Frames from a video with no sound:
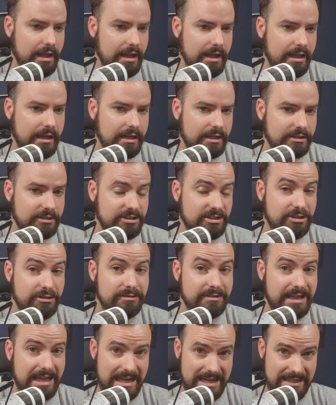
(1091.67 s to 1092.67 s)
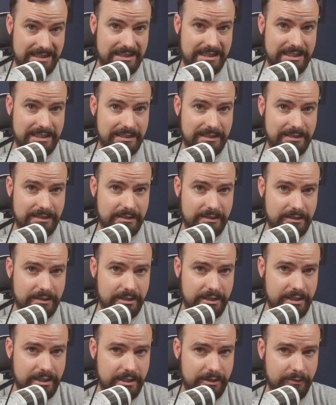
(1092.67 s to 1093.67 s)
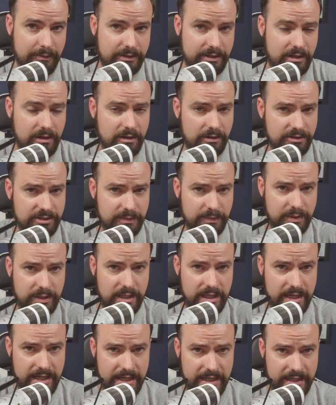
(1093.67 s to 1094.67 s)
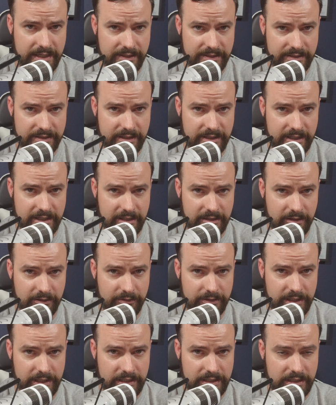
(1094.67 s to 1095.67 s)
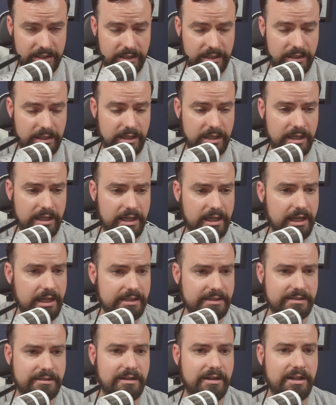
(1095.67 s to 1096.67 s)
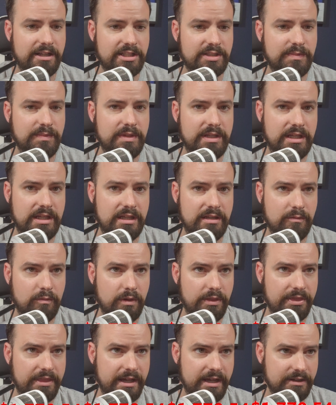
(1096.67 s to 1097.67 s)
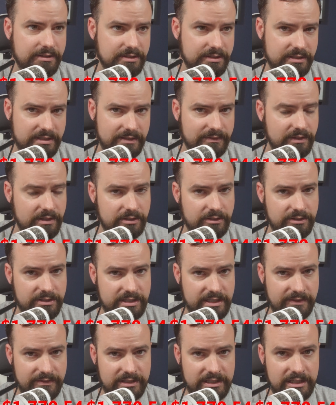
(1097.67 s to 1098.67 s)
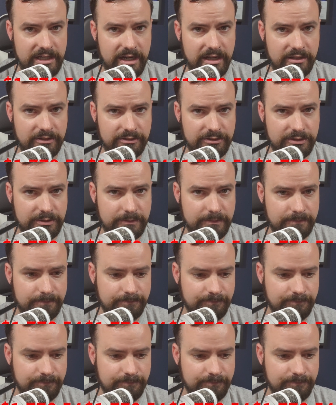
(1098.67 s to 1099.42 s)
And to date, with all supplies included, it's cost me $1,770.